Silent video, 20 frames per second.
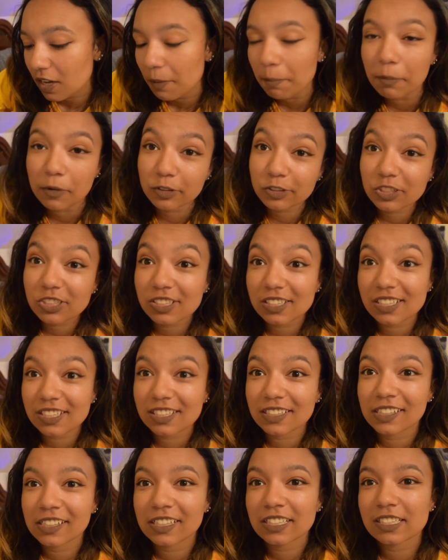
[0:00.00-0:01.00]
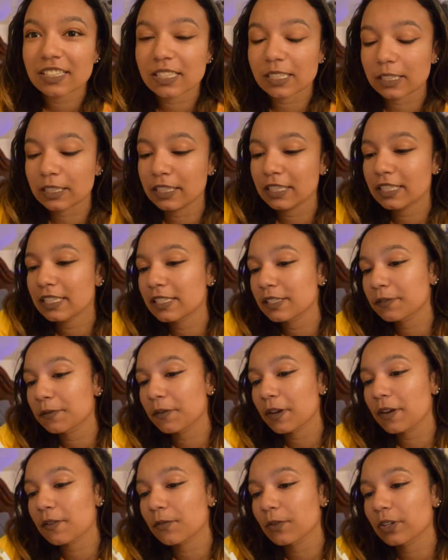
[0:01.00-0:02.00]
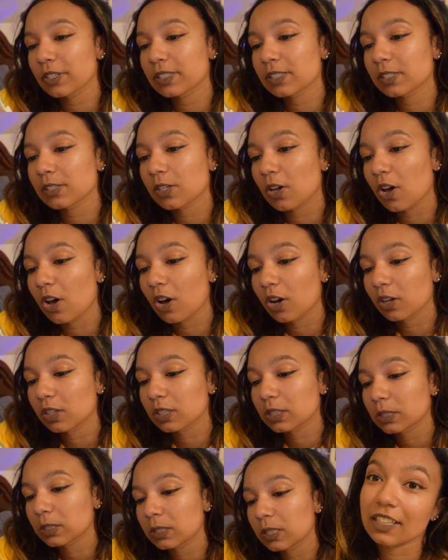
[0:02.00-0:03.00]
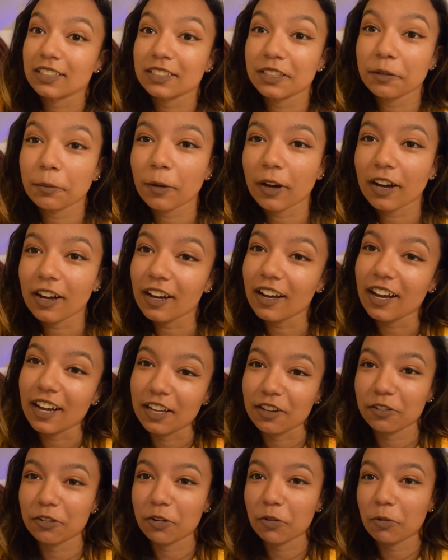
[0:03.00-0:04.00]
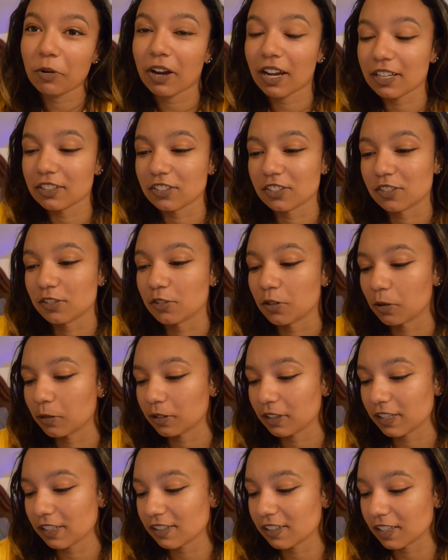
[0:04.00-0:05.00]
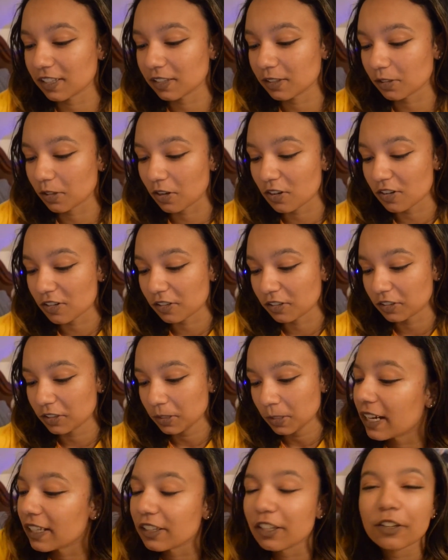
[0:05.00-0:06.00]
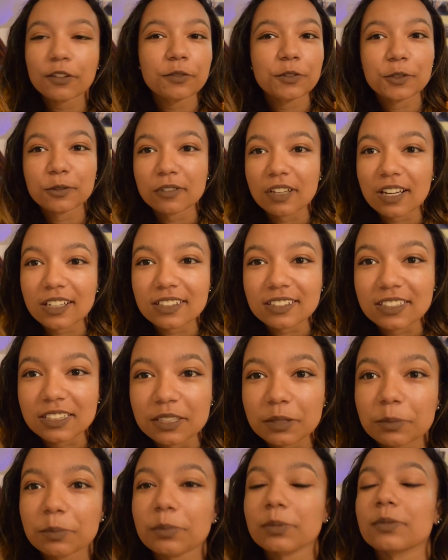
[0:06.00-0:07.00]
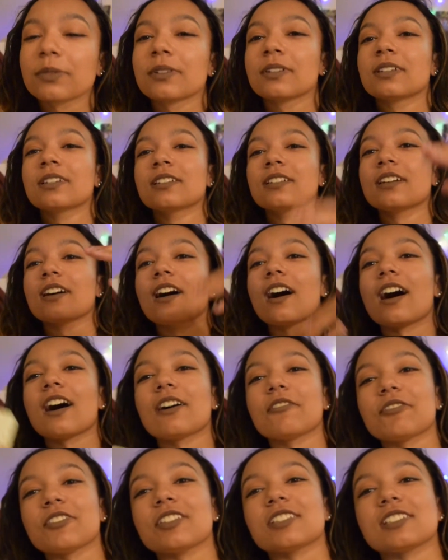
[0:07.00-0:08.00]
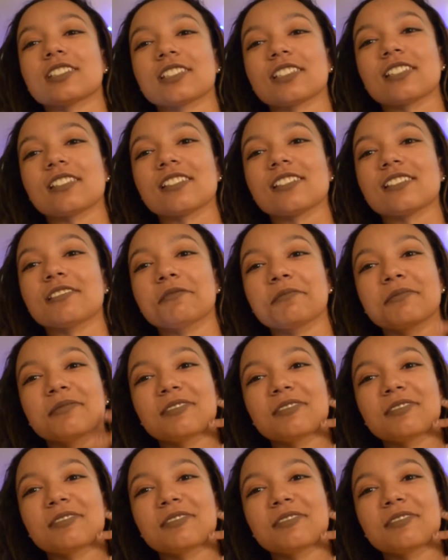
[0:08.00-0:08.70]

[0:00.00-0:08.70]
Motion Sickness, Least Favorite Song. Kali Ma, I don't know why, I just don't like that song. I love you, Neck Deep. Obviously.